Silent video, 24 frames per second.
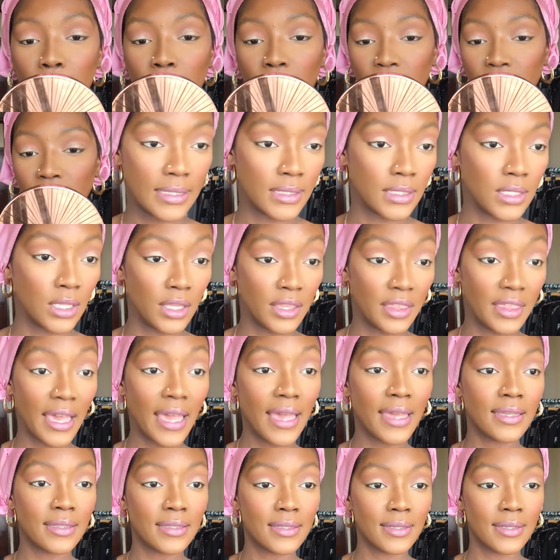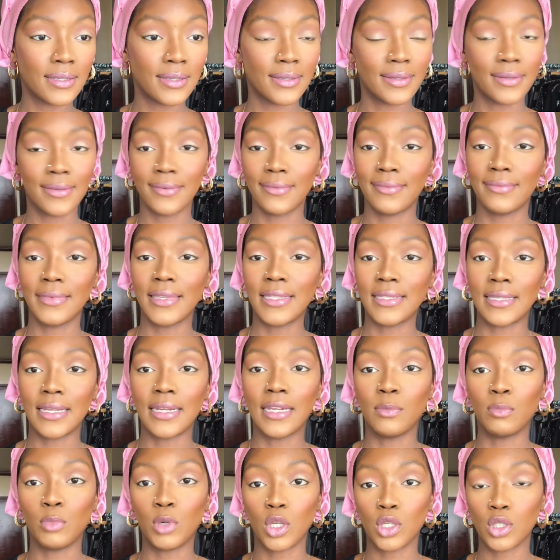So that is the
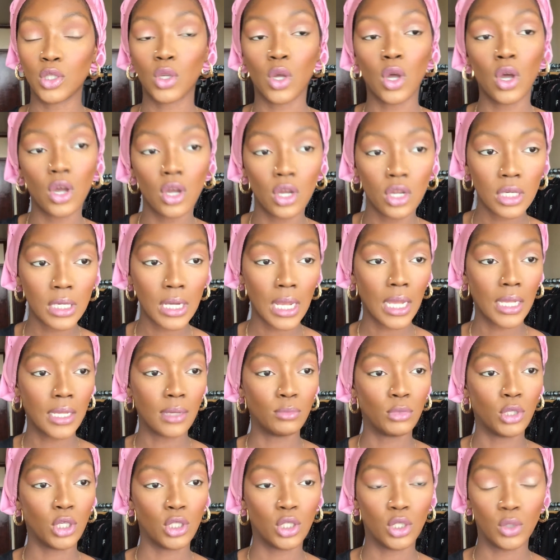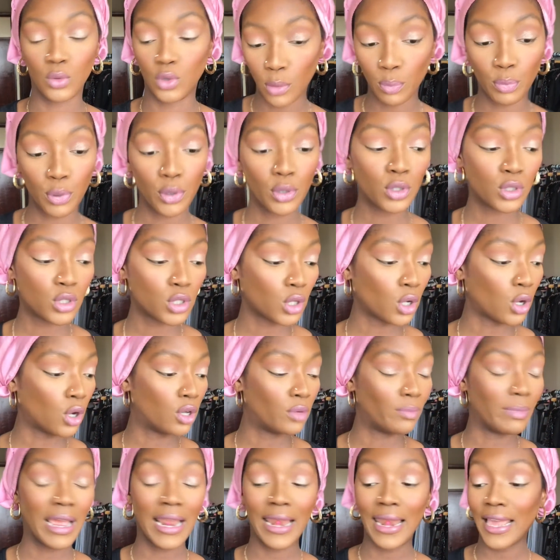lip gloss on. I am going to put
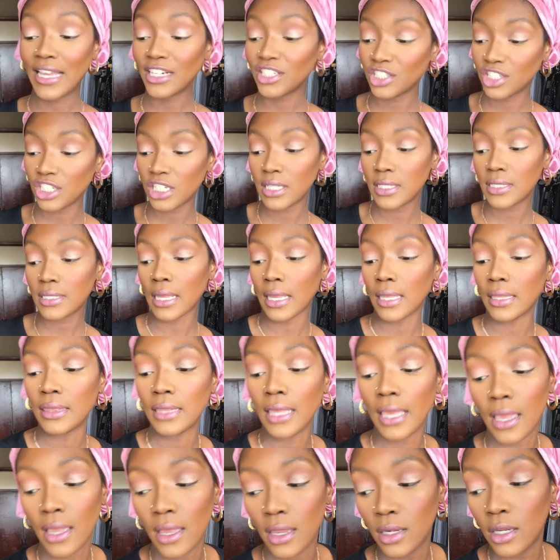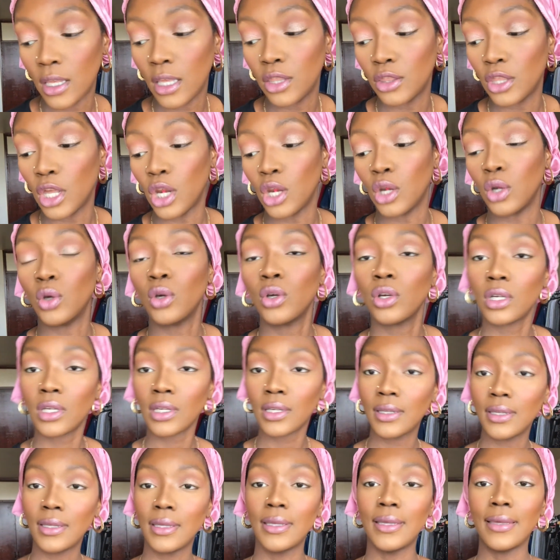on my lashes and then the look
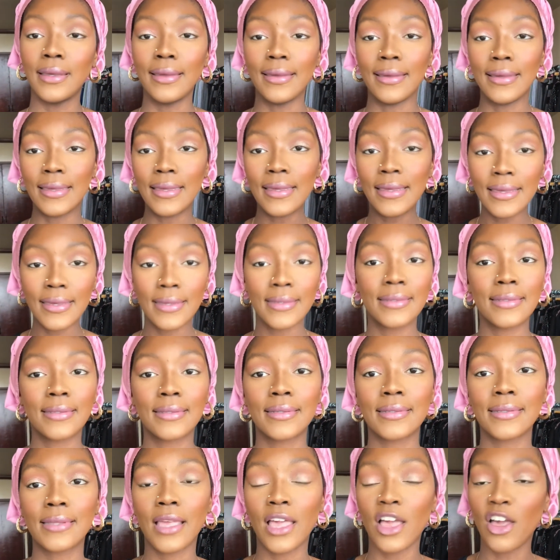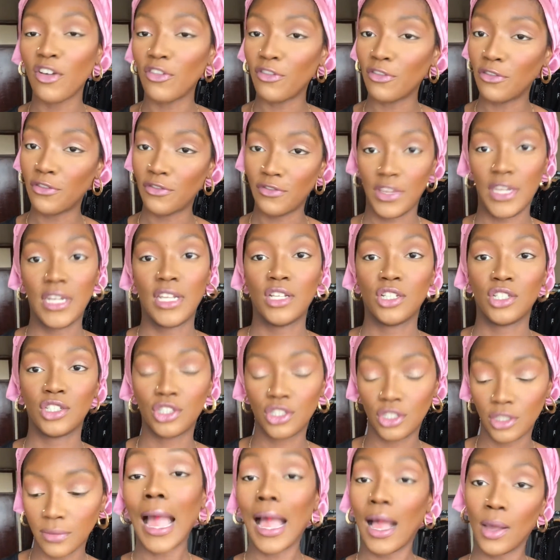is
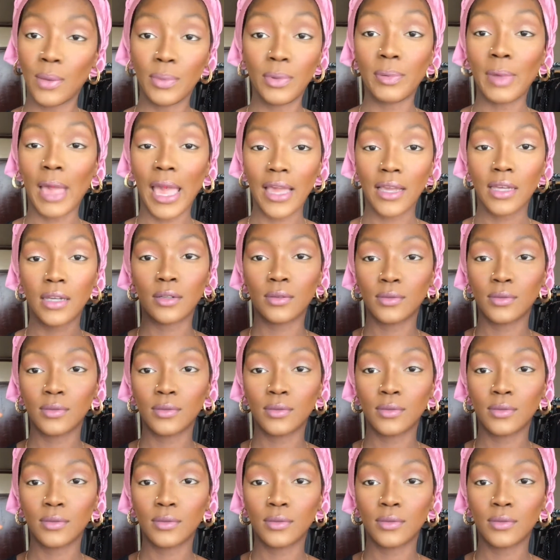finished. I'll be back.